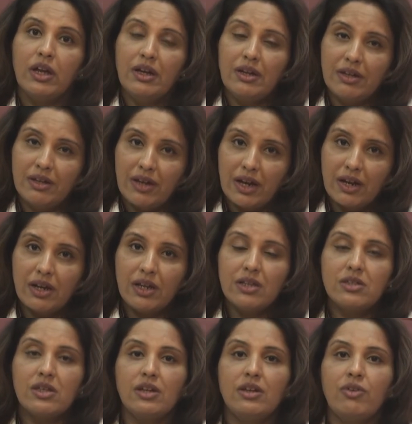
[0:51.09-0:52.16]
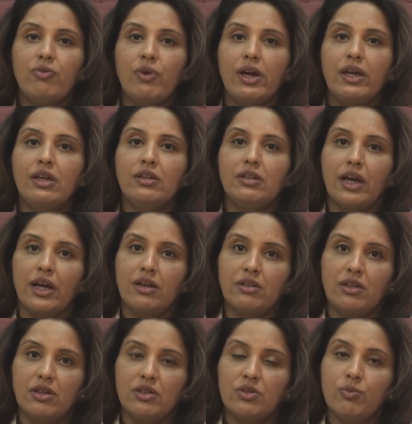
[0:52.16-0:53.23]
indirectly signifying that
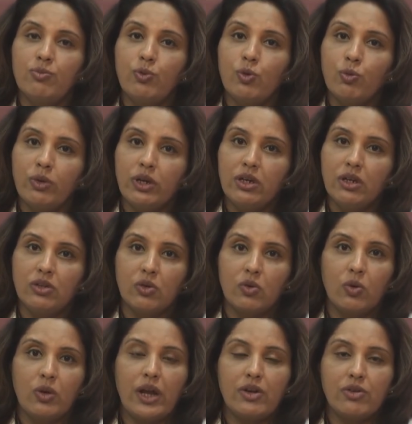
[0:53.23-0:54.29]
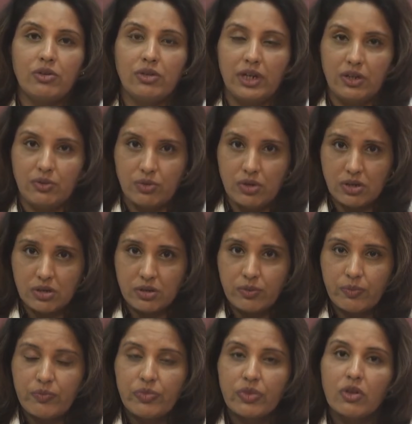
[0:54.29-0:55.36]
there is improvement in the collateral network.
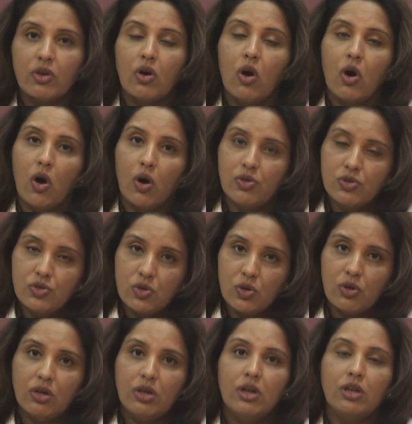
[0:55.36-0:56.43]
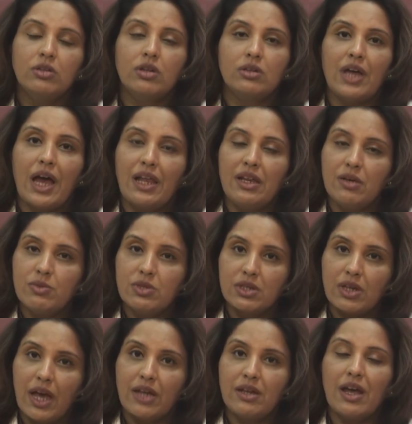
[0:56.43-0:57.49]
Also, the thallium
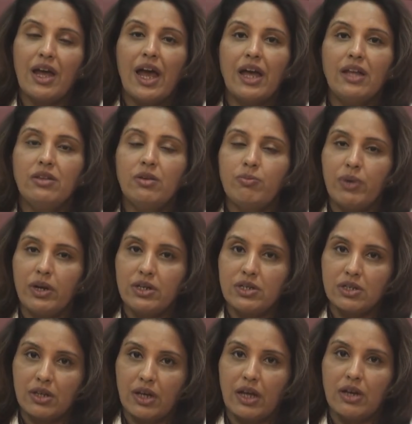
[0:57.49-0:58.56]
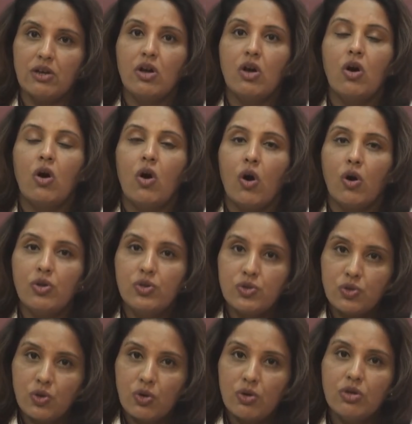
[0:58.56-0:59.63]
scan and the PET scan
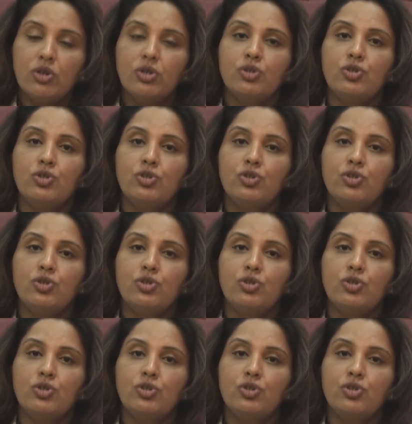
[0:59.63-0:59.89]
also